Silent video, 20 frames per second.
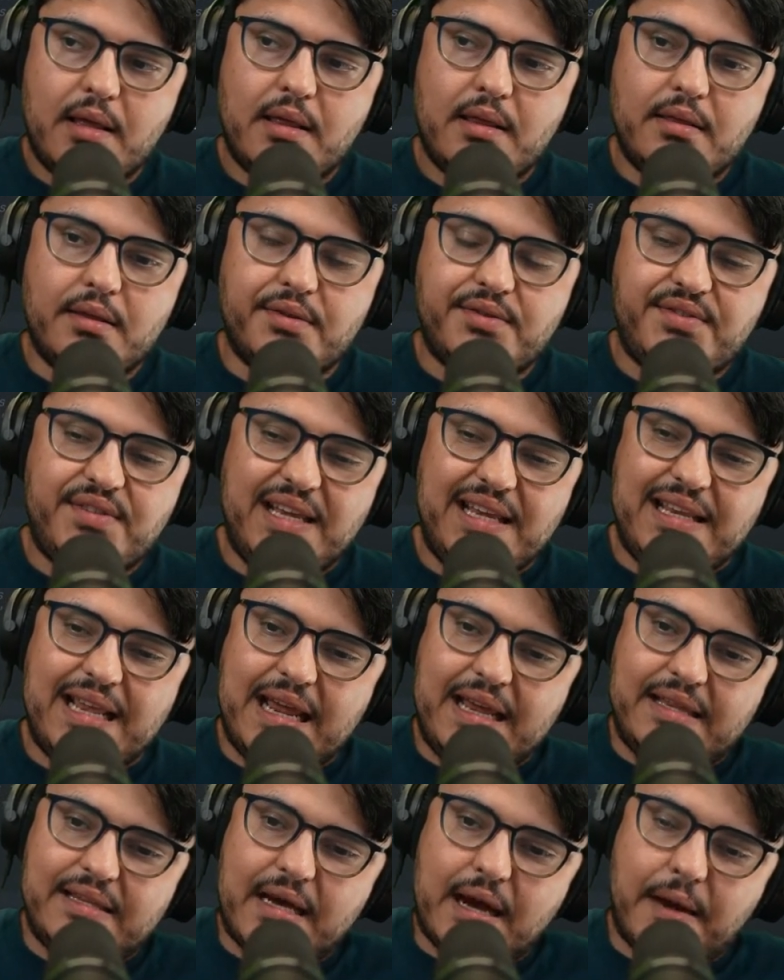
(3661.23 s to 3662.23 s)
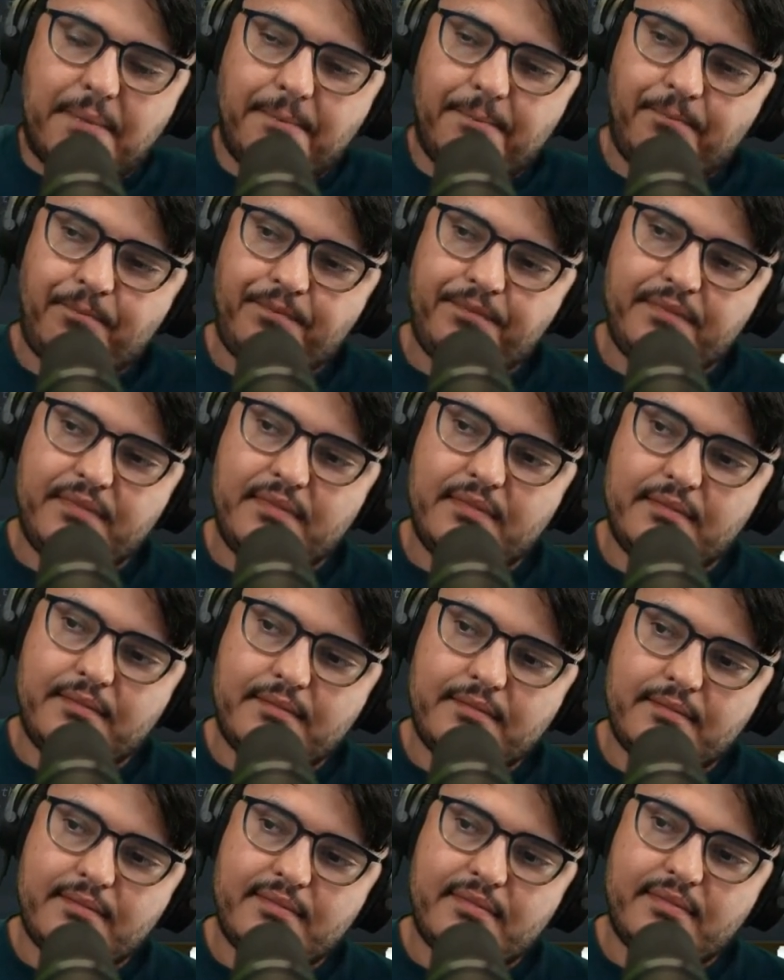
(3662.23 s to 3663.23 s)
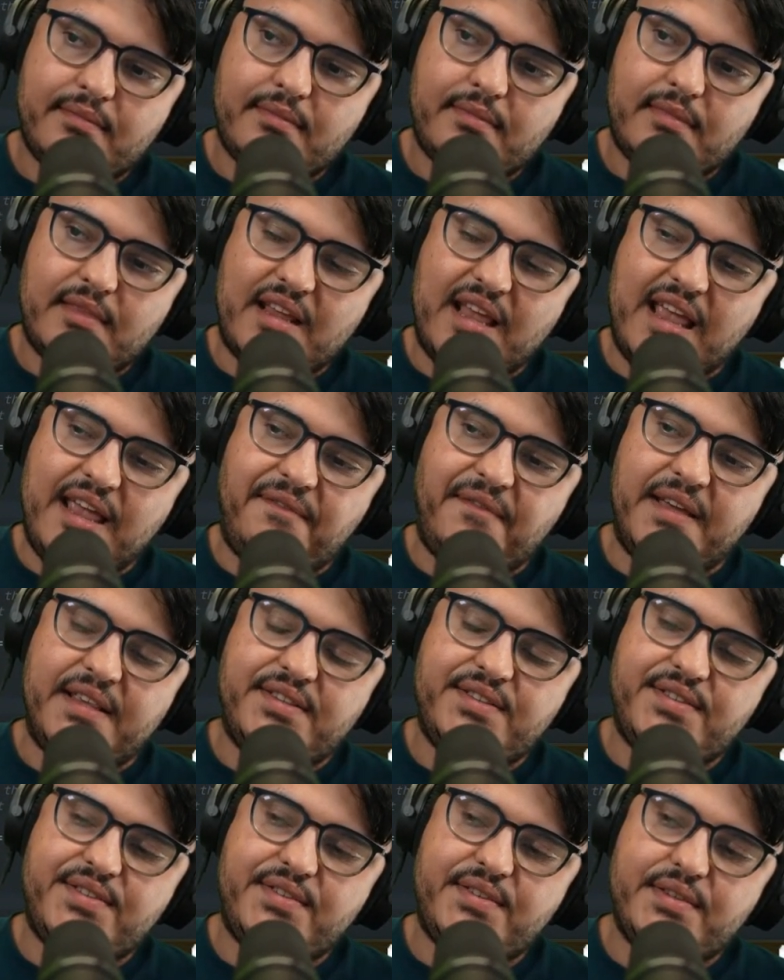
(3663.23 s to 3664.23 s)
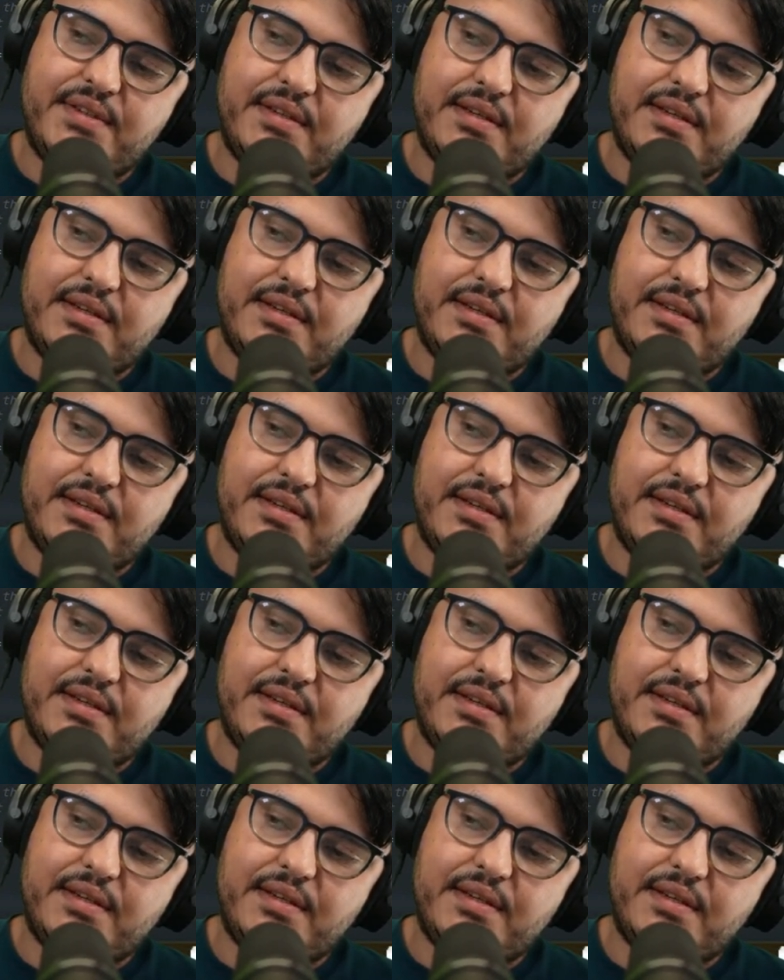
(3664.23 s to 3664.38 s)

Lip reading: the C data, if it's